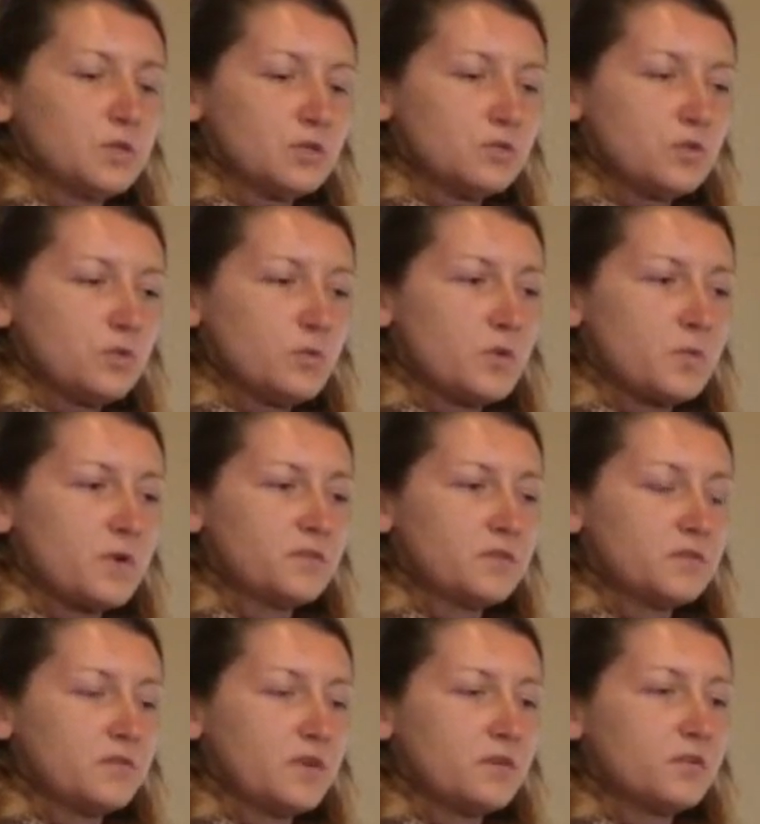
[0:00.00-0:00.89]
don't come home
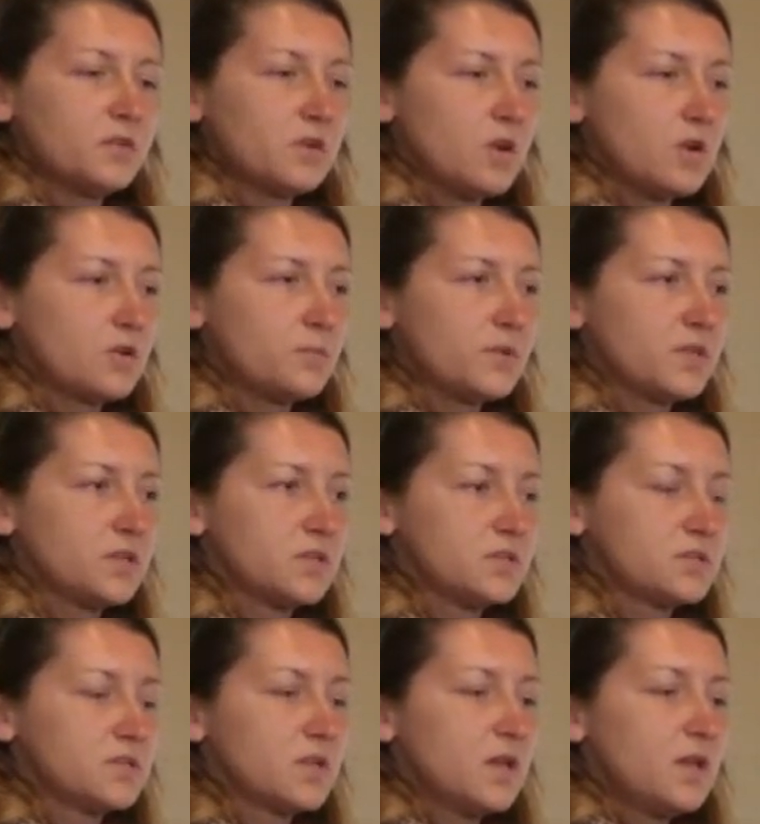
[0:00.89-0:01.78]
after 5 o'clock
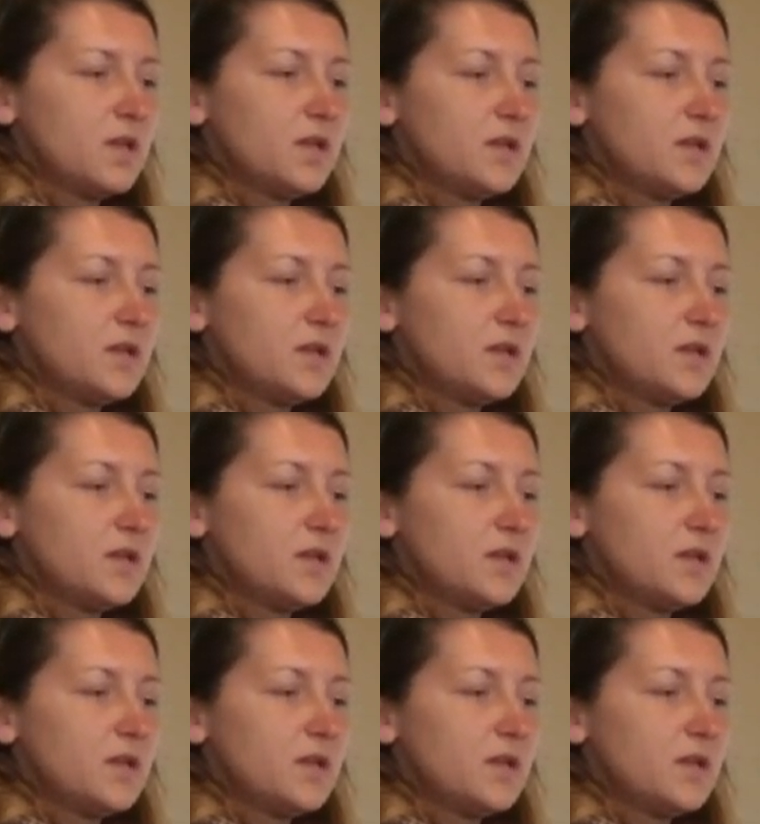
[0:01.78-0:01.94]
because